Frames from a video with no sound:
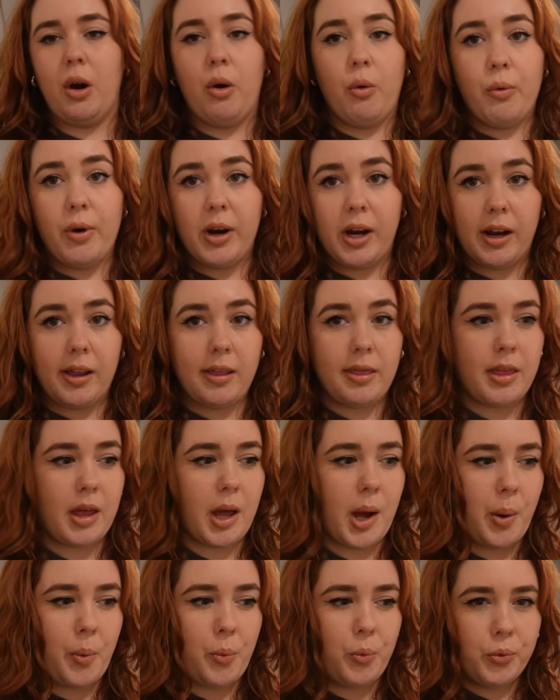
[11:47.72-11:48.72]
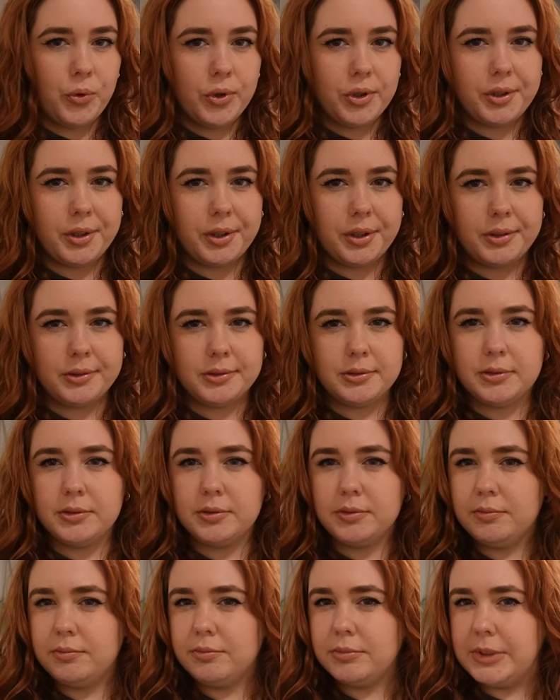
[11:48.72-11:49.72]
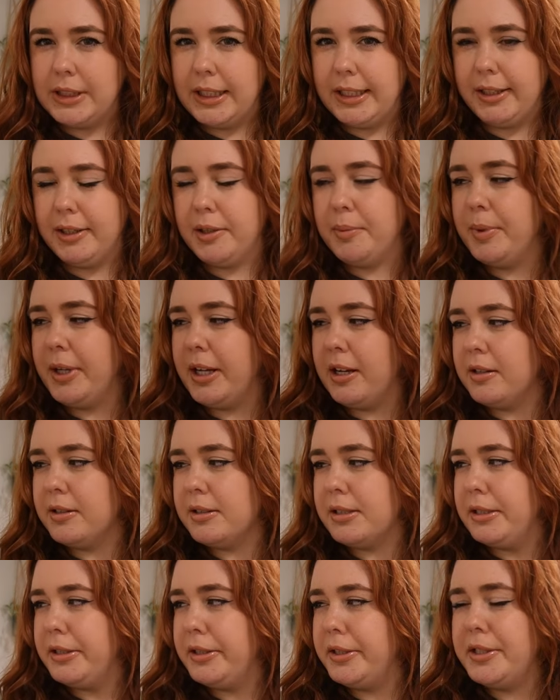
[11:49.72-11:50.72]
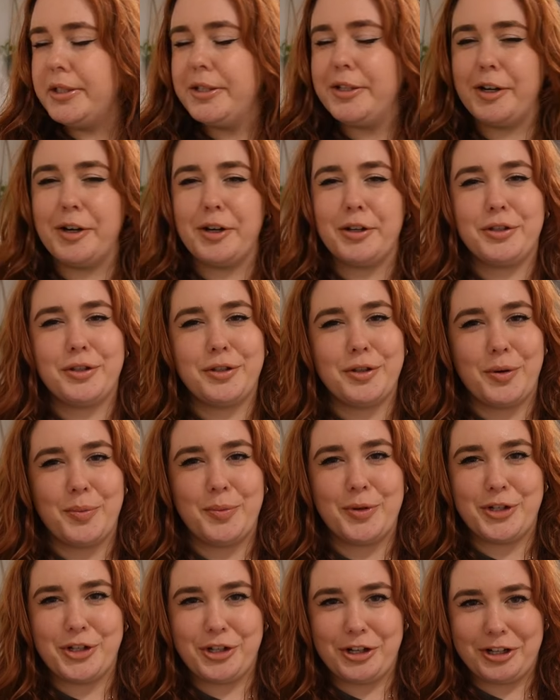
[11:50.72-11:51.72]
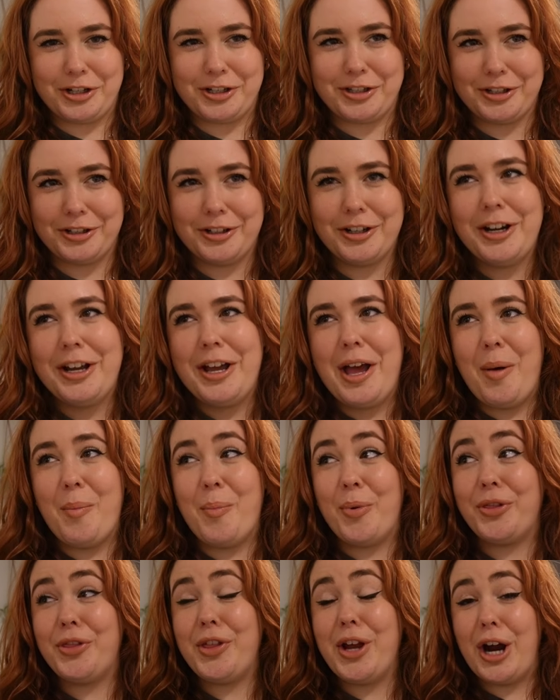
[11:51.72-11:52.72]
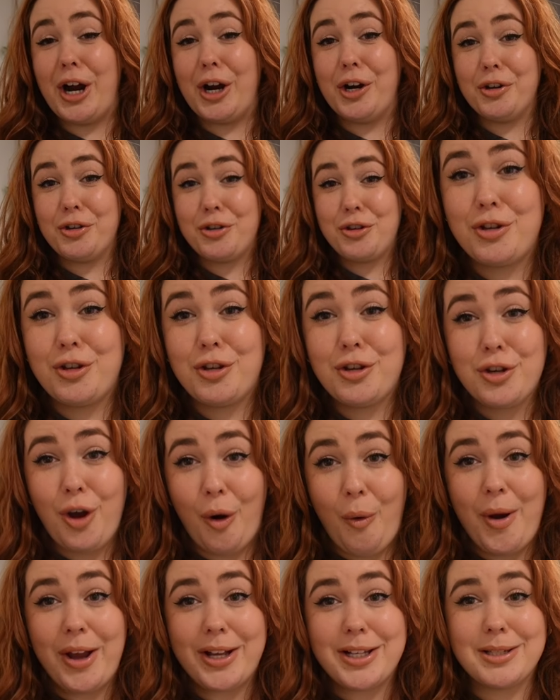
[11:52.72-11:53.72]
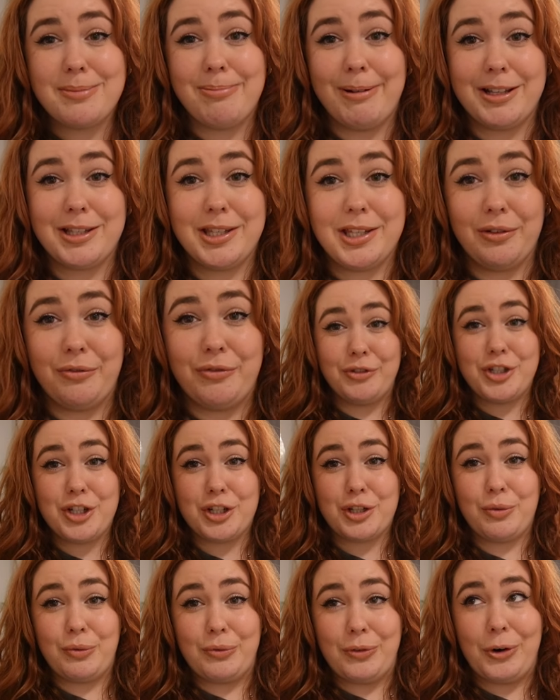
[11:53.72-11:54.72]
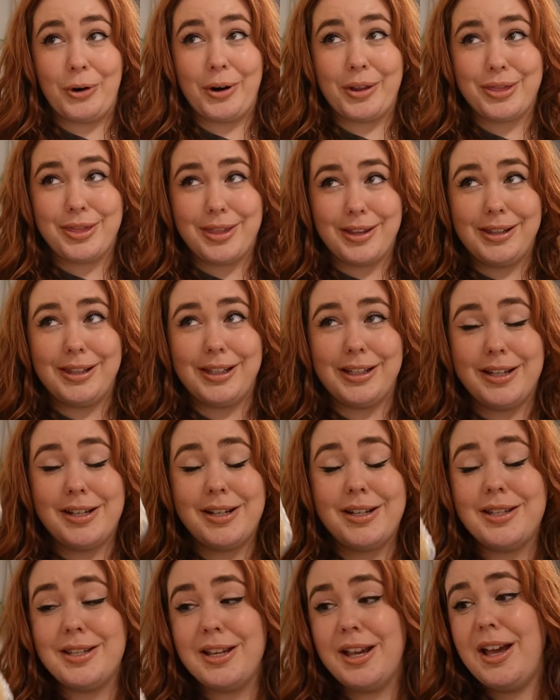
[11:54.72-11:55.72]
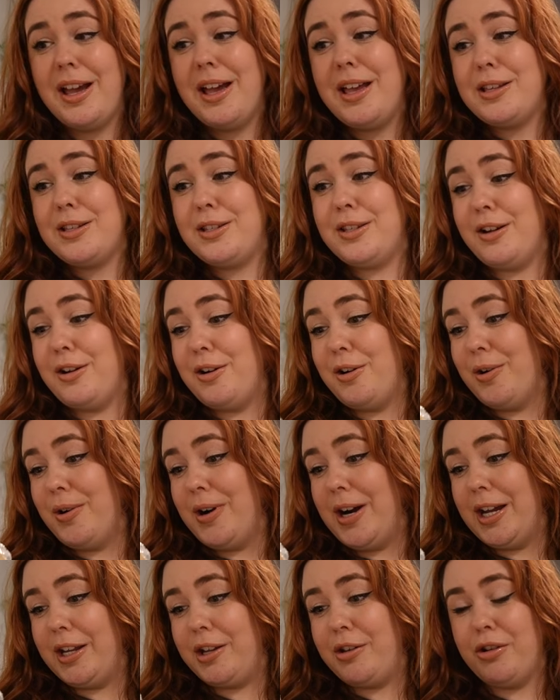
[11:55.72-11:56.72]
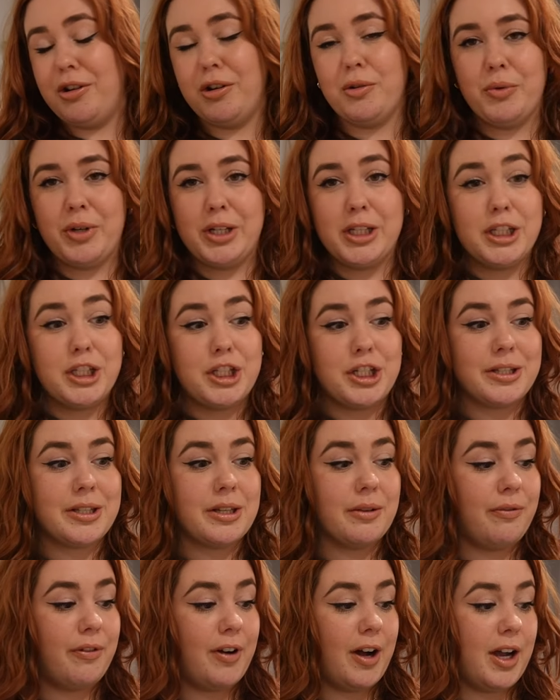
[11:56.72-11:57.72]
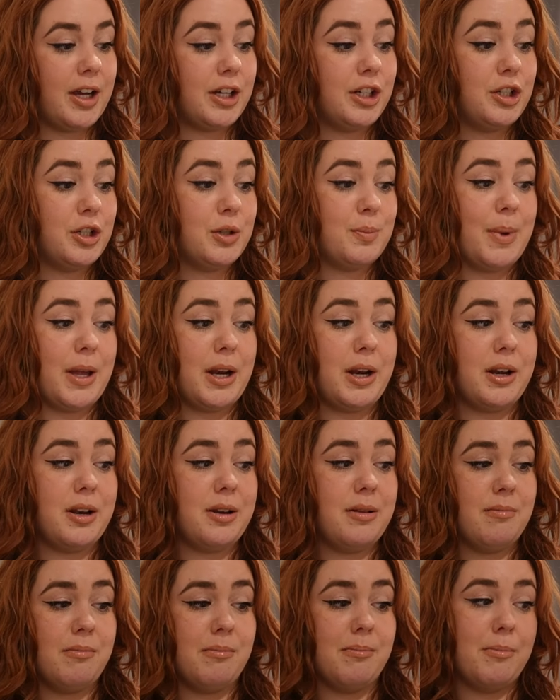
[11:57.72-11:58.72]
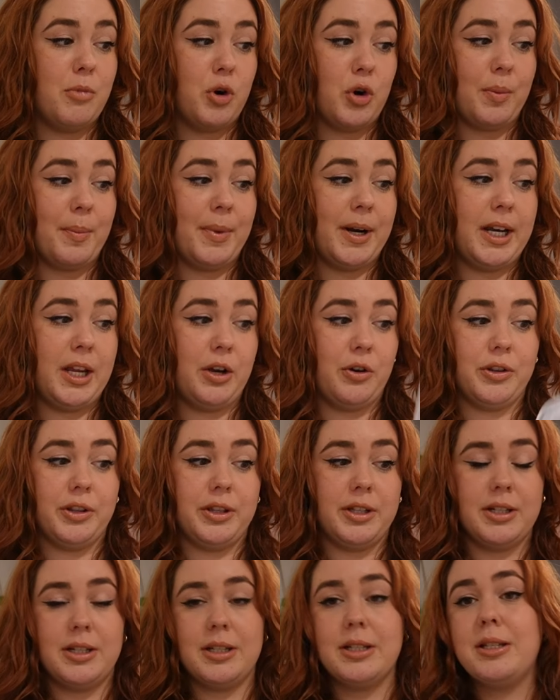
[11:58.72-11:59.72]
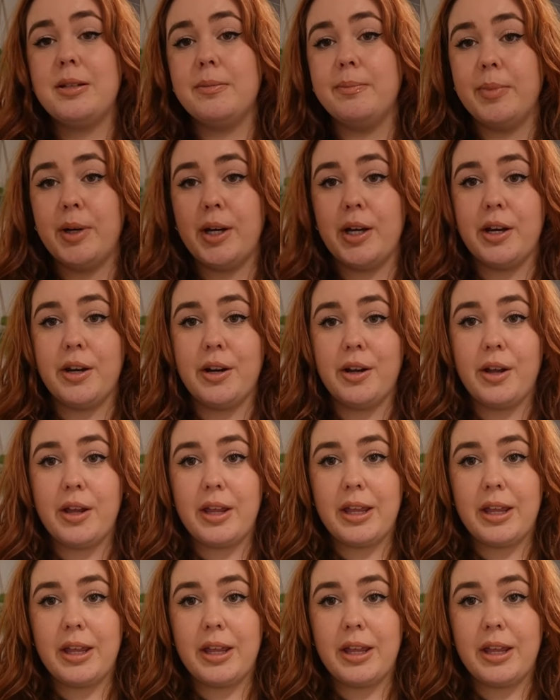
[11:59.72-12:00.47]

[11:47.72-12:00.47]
with a wood lid because these are so much nicer, but they are so expensive just for the lids, so I couldn't really justify to spend more money on this, but